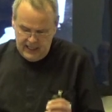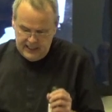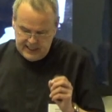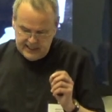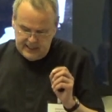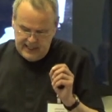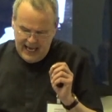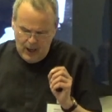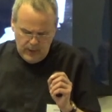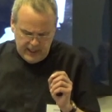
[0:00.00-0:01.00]
He says,
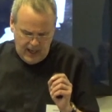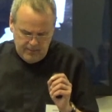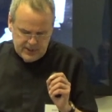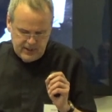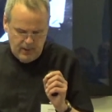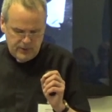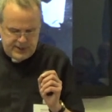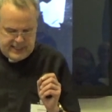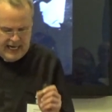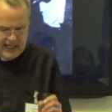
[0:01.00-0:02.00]
Now we come to the
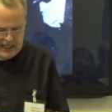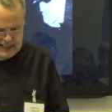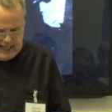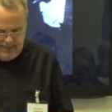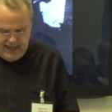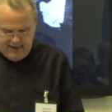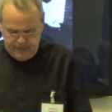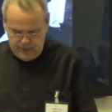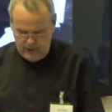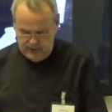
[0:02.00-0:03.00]
most delicate and
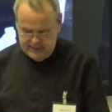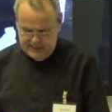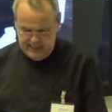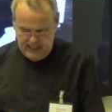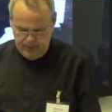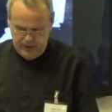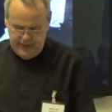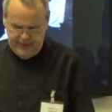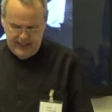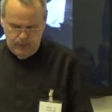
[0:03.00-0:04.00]
therefore
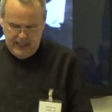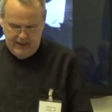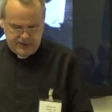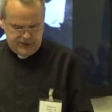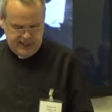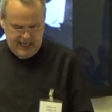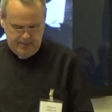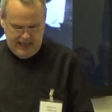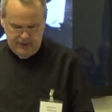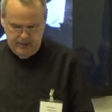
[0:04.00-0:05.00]
deliberate thing we have to say
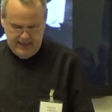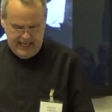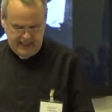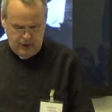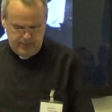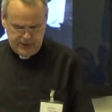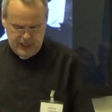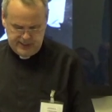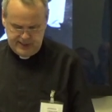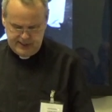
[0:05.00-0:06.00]
about the man Gilbert
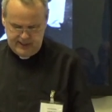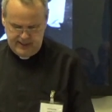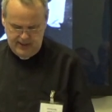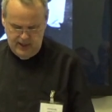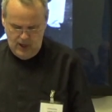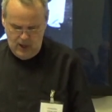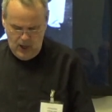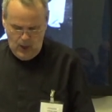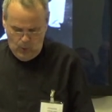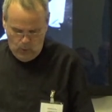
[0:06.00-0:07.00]
Chesterton.
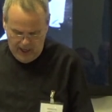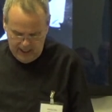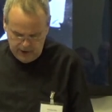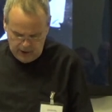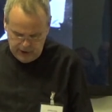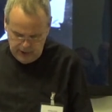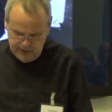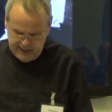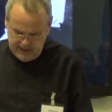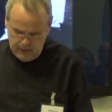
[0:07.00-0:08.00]
While not
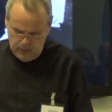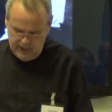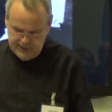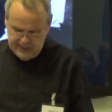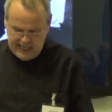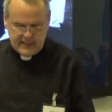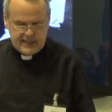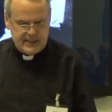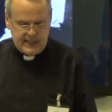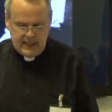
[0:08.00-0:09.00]
using the word
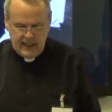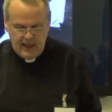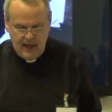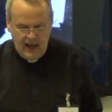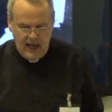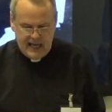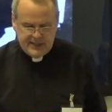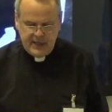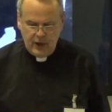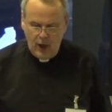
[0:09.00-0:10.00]
sanctity
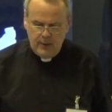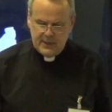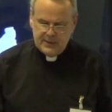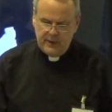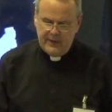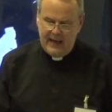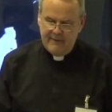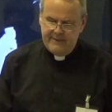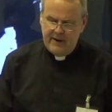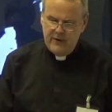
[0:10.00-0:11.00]
as synonymous with that
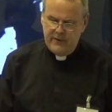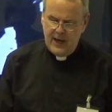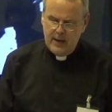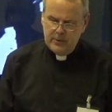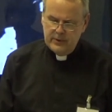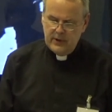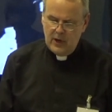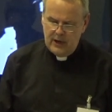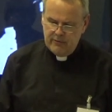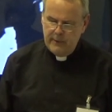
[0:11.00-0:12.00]
verifiable
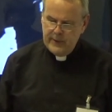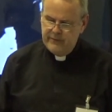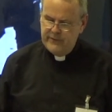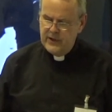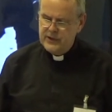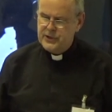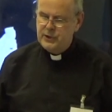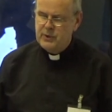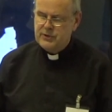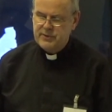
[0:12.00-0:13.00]
heroic virtue
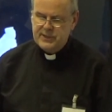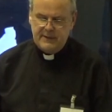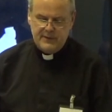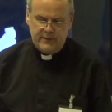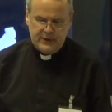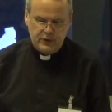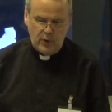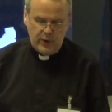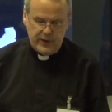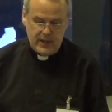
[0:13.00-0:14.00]
which receives official
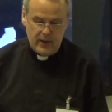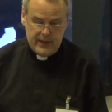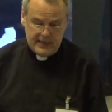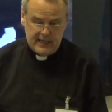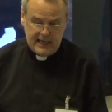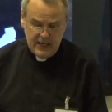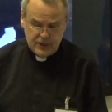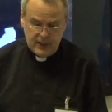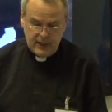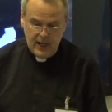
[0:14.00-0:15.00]
authentication,